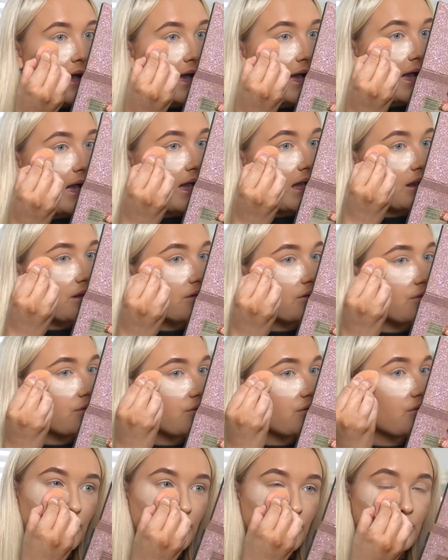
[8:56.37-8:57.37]

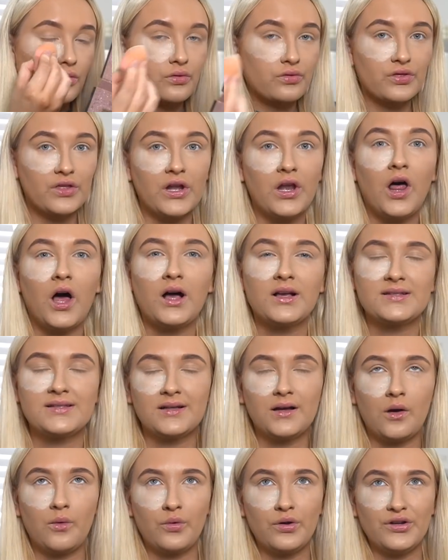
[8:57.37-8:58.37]
and the last
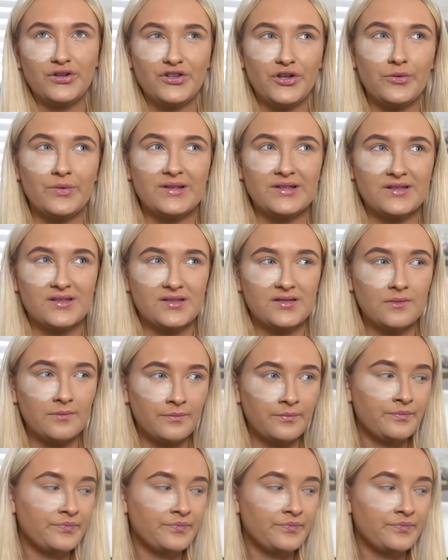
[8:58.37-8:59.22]
thing I want to do is